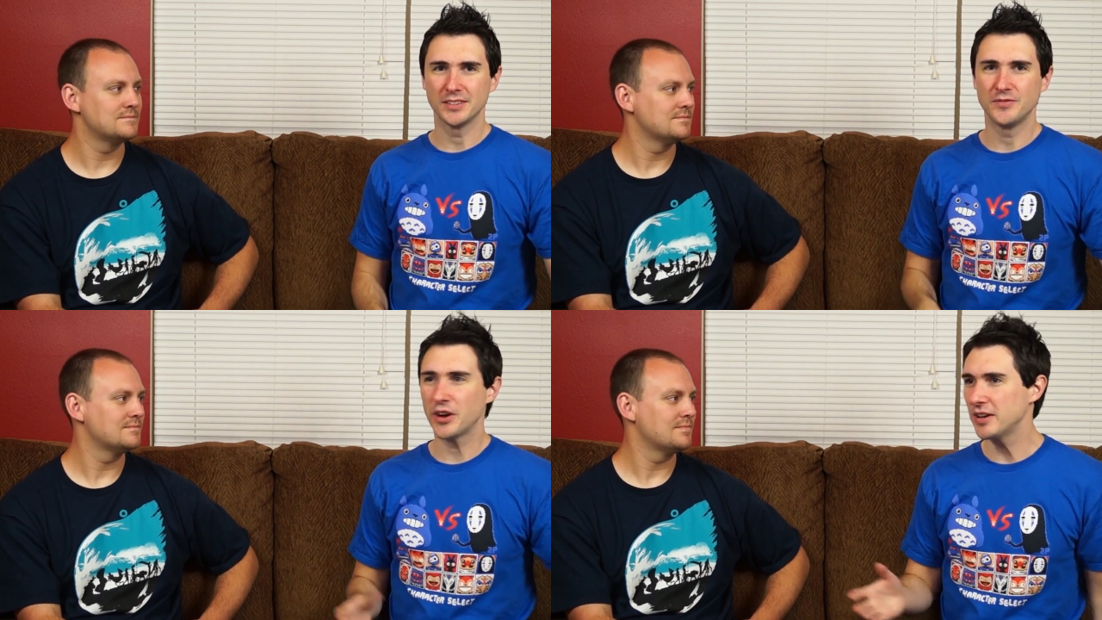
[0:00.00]

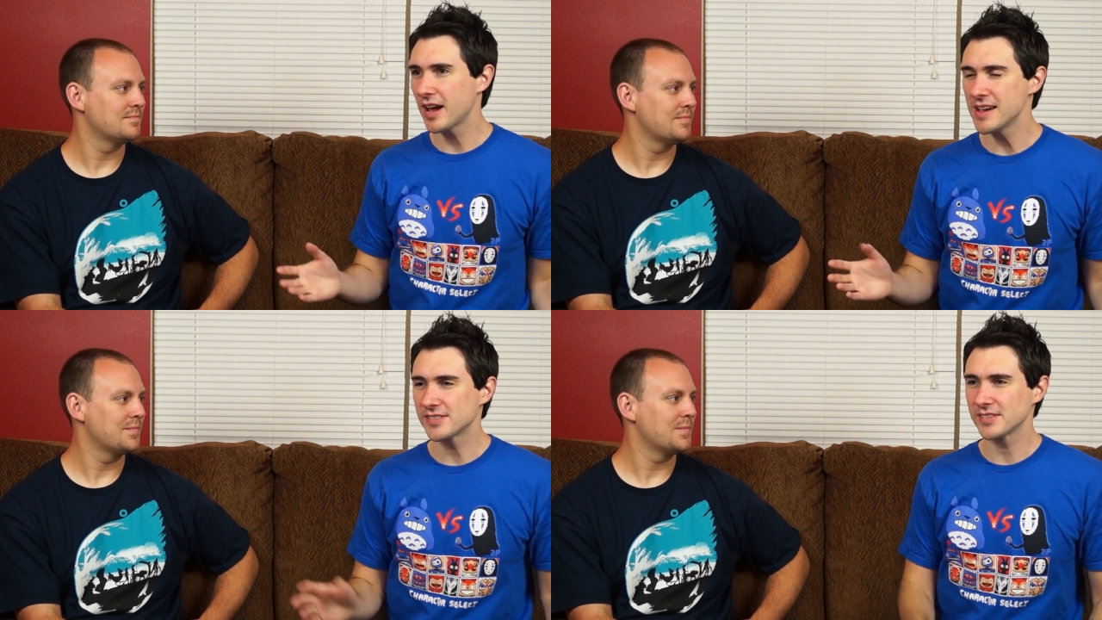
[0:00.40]
Speaker 1: Very
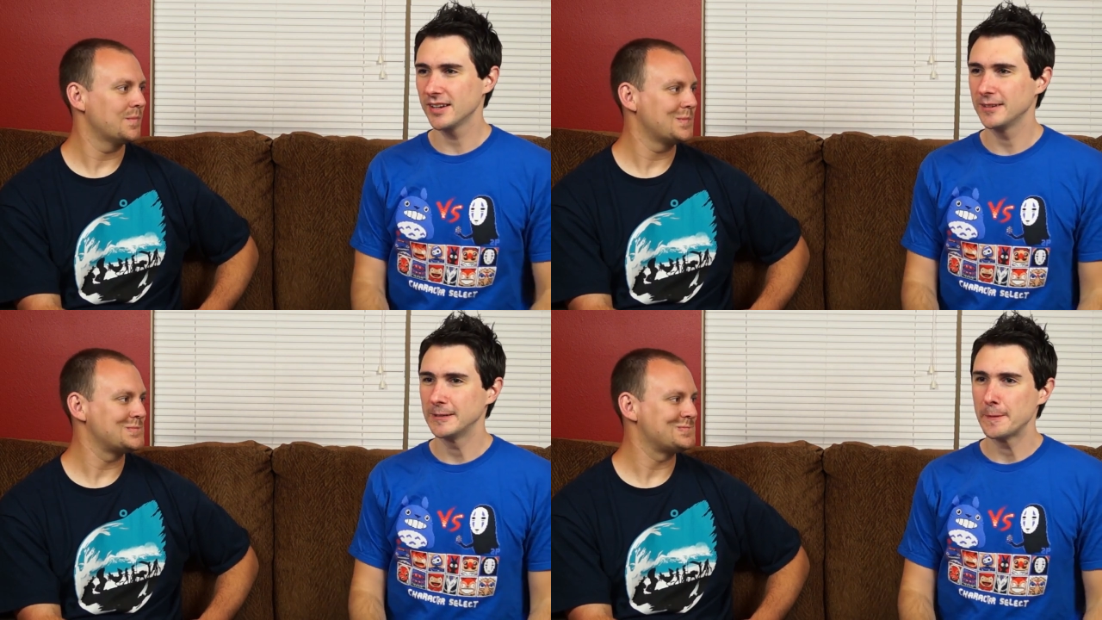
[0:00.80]
nice.
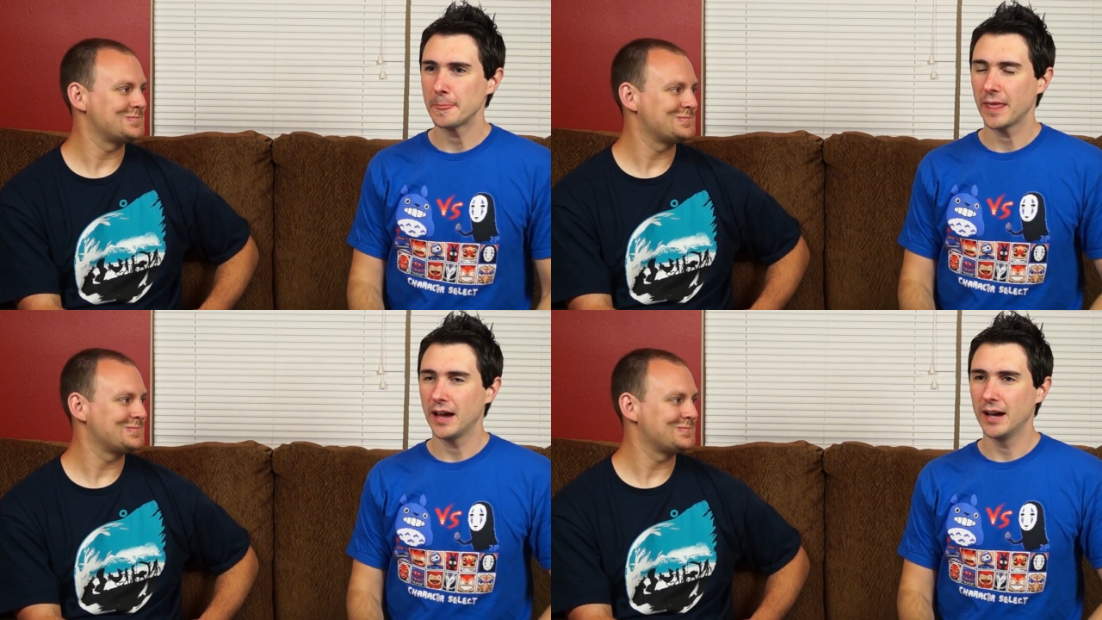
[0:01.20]

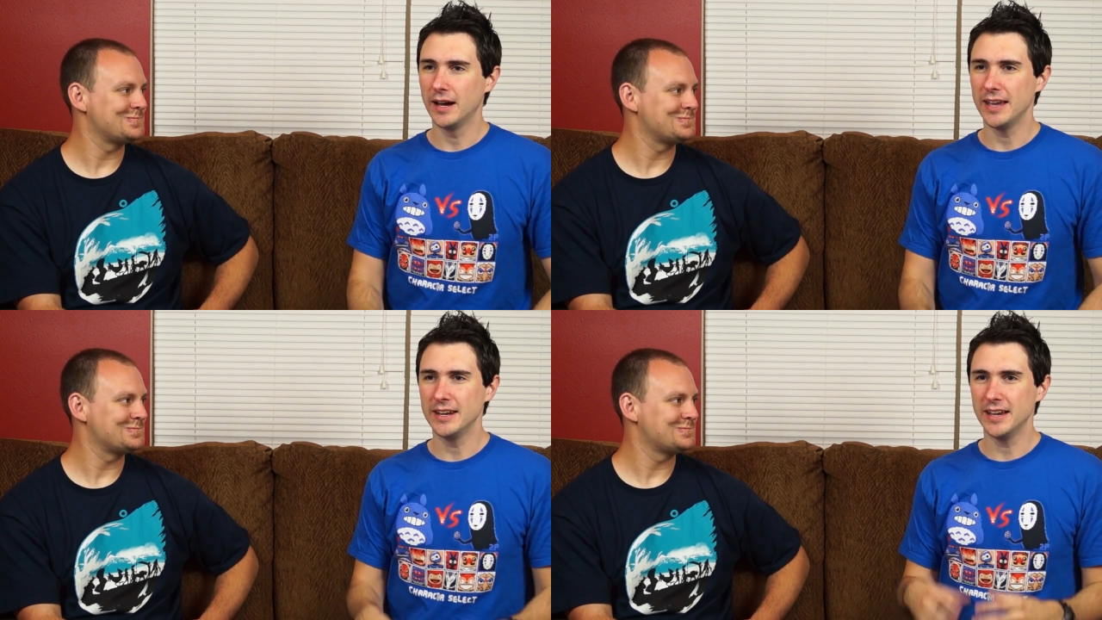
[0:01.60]

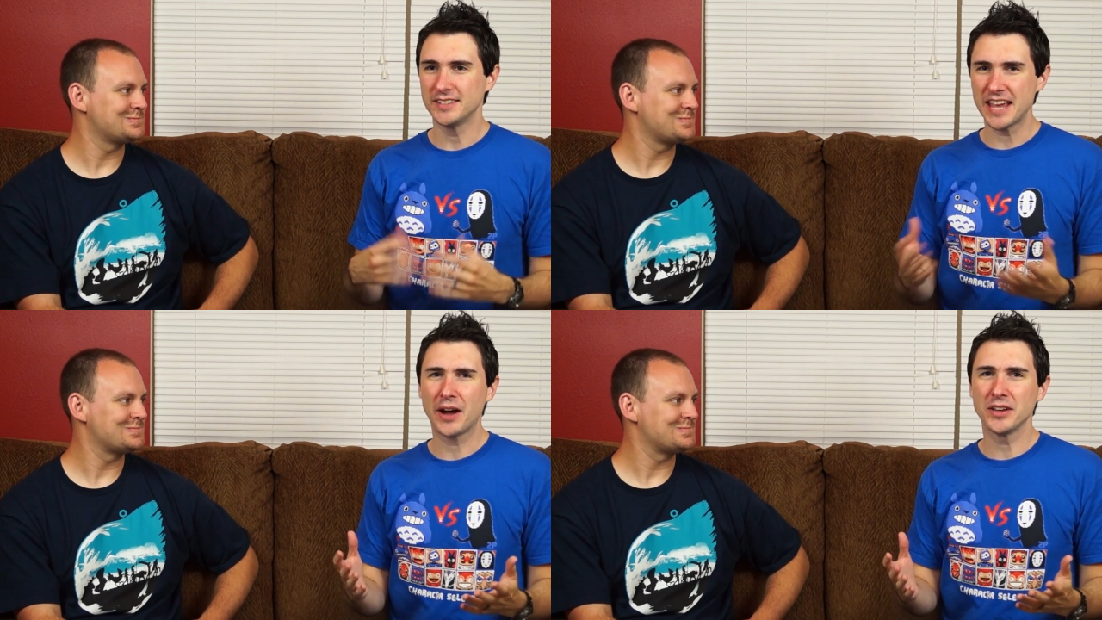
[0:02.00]
In
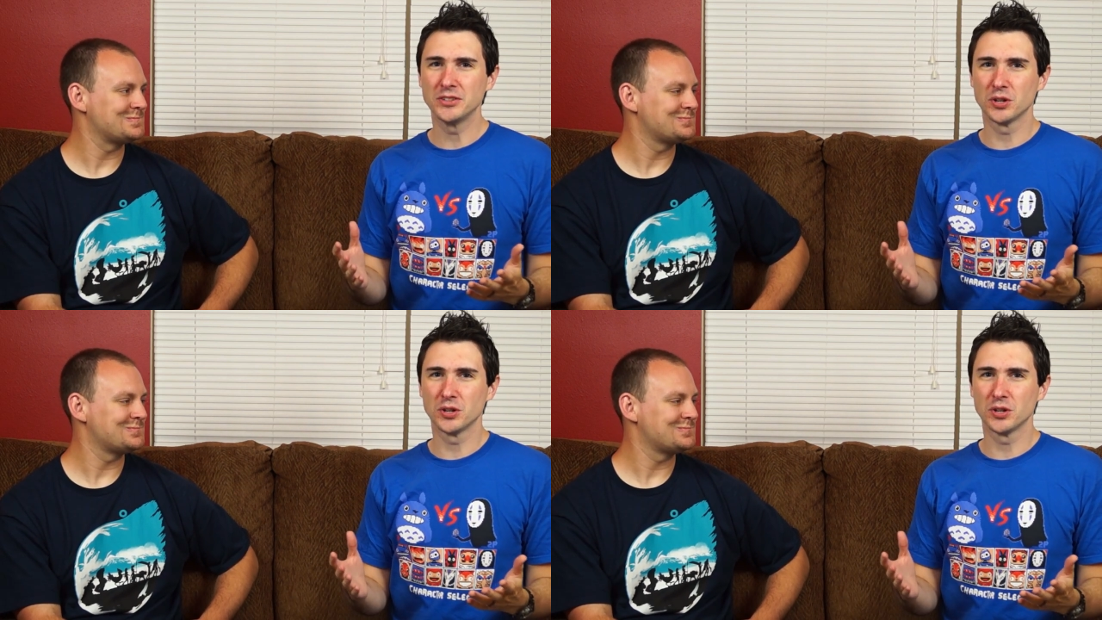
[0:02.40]
Italian,